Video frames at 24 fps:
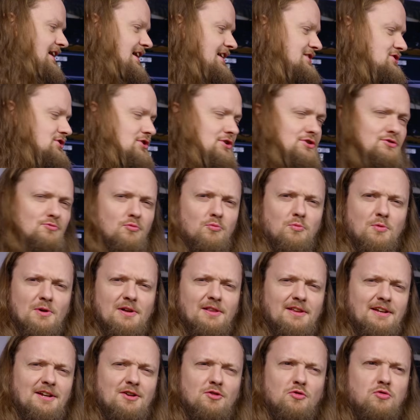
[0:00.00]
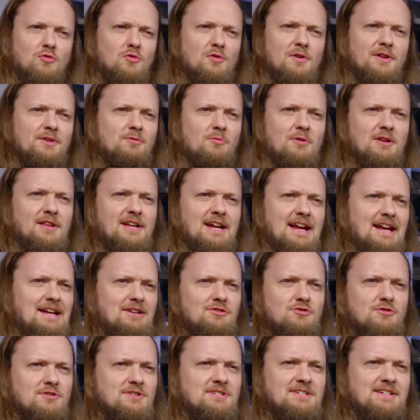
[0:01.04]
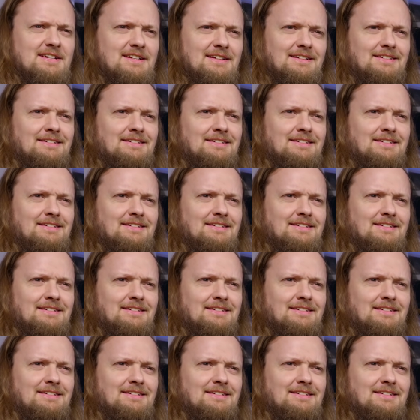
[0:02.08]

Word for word: It's just really cool and really interesting